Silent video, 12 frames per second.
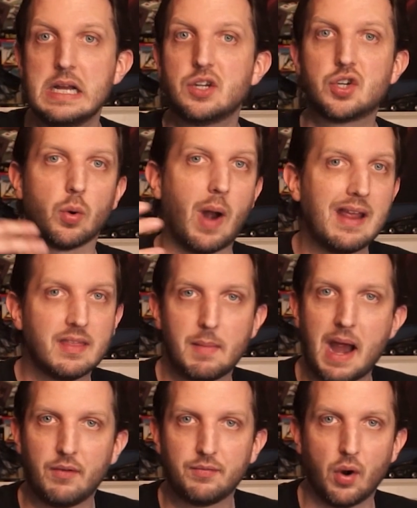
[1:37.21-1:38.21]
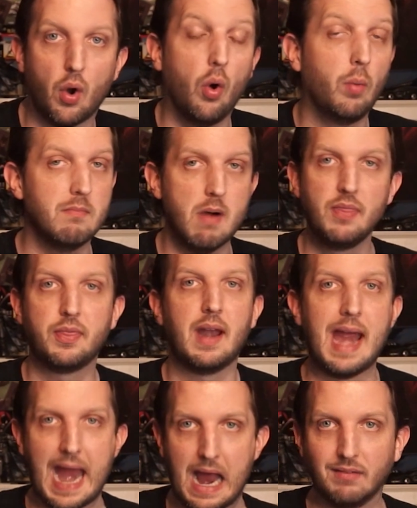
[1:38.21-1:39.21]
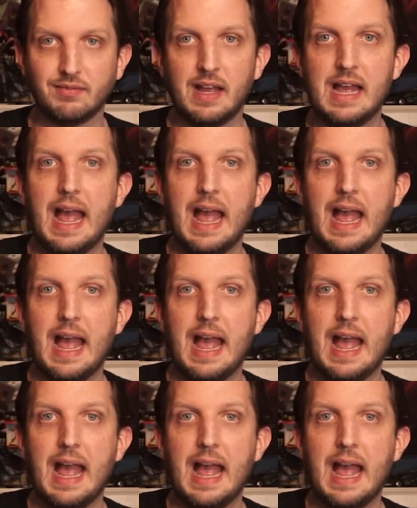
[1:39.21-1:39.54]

try them out for a whole month and a half,